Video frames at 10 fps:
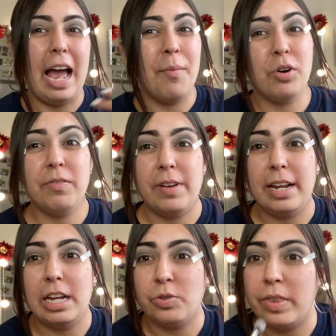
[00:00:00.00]
have more
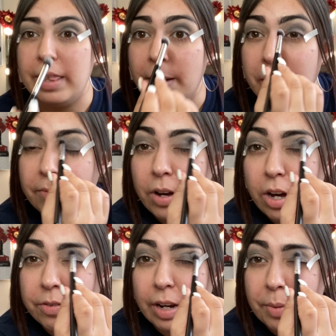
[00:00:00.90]
videos with them
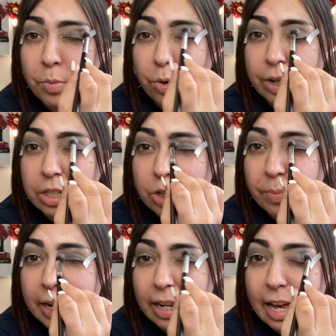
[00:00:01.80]
involved, like more into
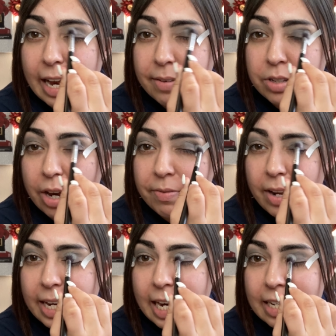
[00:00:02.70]
my life. So I felt
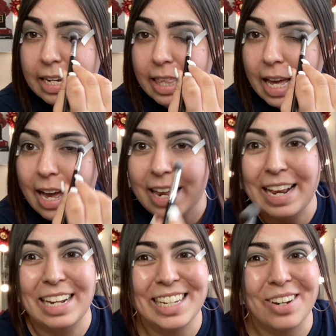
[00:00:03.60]
like I did that, and
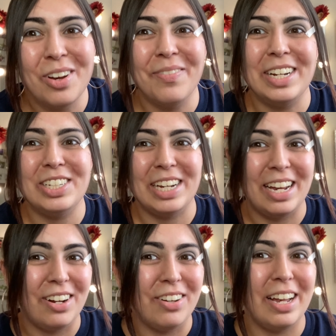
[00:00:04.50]
that's like when my
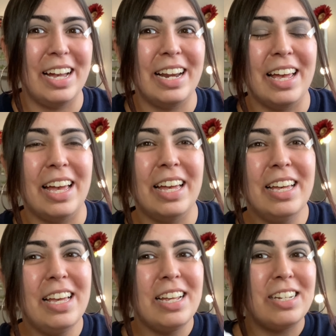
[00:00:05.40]
channel kind of
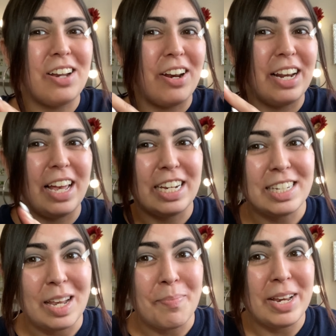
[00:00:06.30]
started like
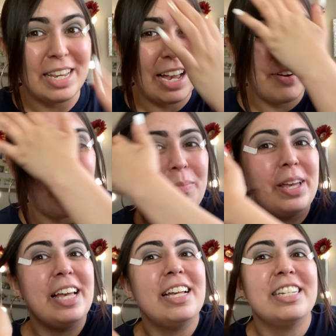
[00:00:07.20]
slipping down a
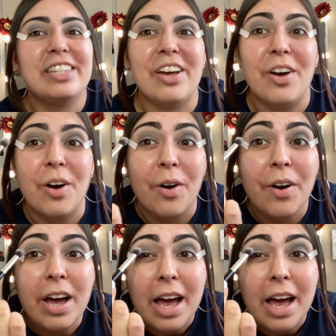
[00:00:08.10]
bit. So